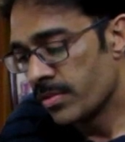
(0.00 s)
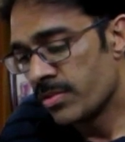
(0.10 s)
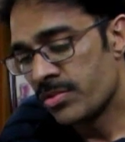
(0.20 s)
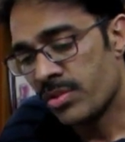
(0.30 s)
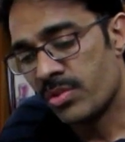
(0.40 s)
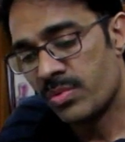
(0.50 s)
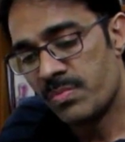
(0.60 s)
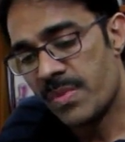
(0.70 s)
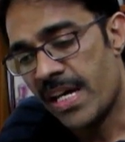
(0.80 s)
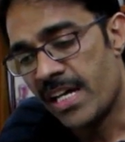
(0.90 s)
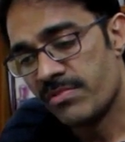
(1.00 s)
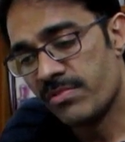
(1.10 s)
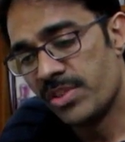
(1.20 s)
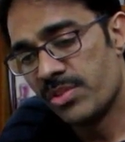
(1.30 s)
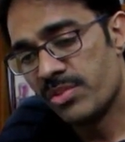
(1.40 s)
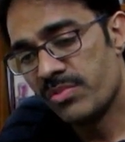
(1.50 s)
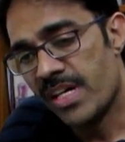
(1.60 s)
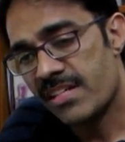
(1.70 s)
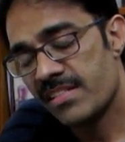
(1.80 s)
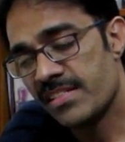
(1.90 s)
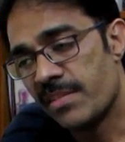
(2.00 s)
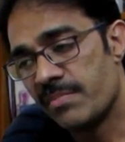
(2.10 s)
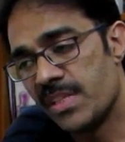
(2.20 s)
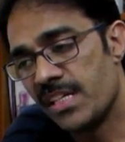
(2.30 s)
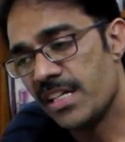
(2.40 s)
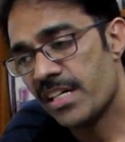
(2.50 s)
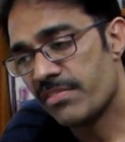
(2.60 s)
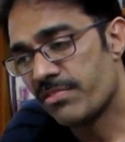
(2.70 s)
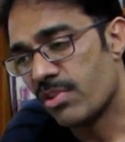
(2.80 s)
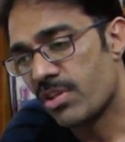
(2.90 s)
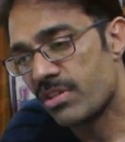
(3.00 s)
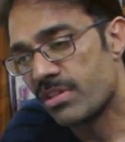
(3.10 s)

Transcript: So as we know, viruses have been here for